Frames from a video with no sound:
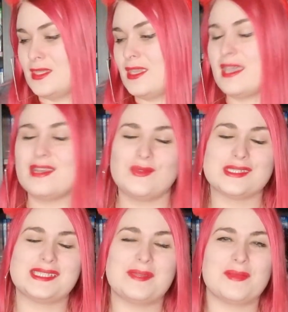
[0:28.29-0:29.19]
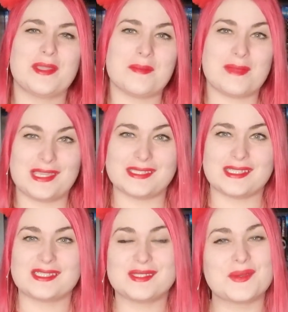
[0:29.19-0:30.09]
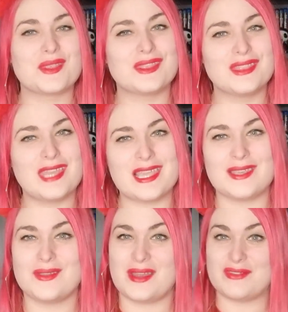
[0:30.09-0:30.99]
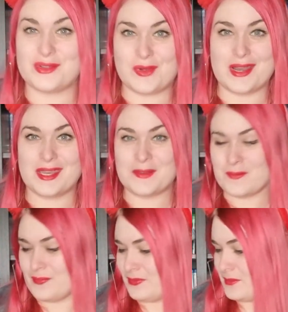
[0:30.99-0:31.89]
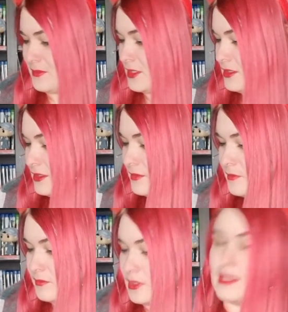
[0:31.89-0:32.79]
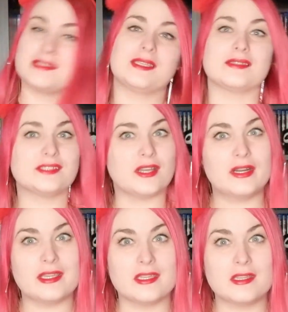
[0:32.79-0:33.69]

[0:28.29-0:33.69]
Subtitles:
and it was simply amazing. So thank you, everyone. Let's get started.